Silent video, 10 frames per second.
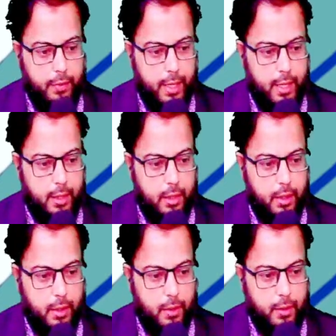then
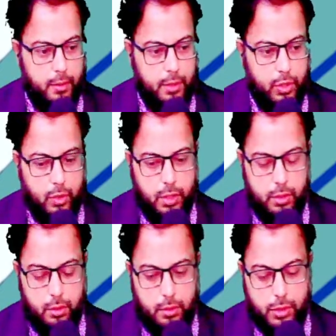the
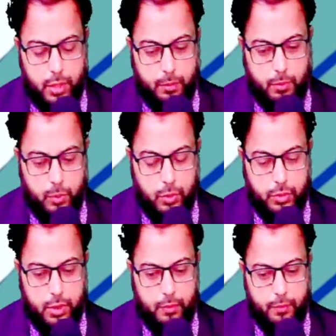Donald Trump
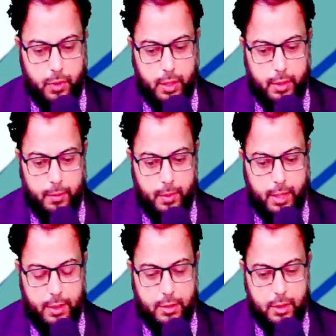proposal,
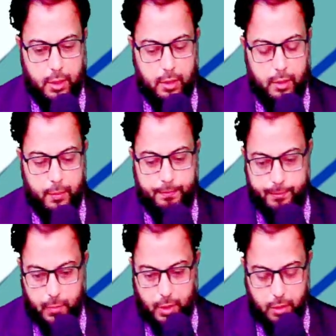it
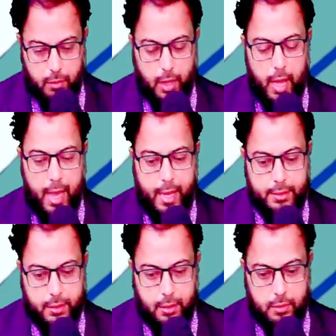
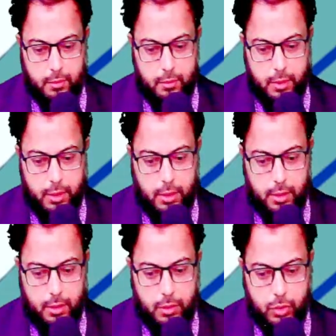asked
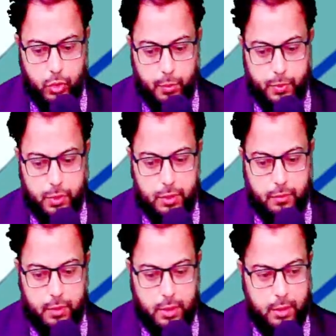the troops,
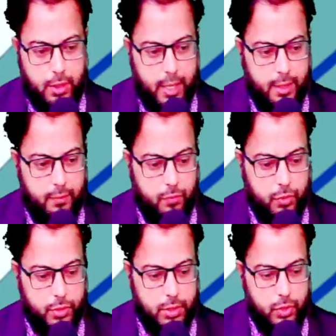the IDF
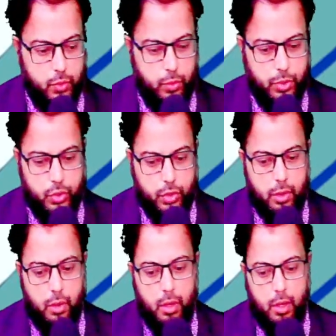forces, to
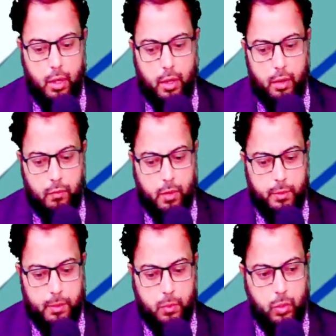withdraw
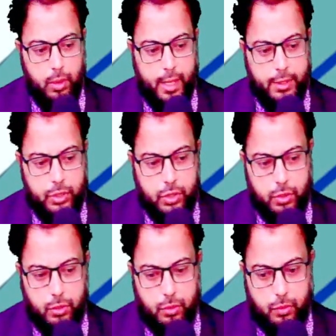from the blue line
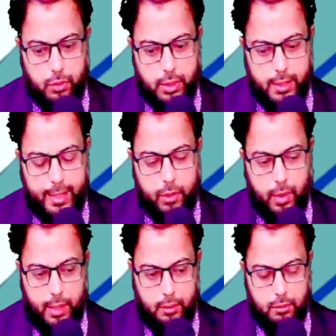to the yellow
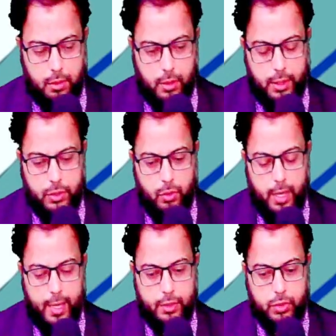line. Okay, so
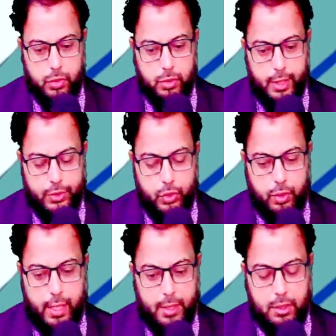as
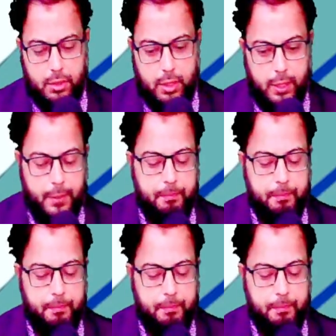soon as the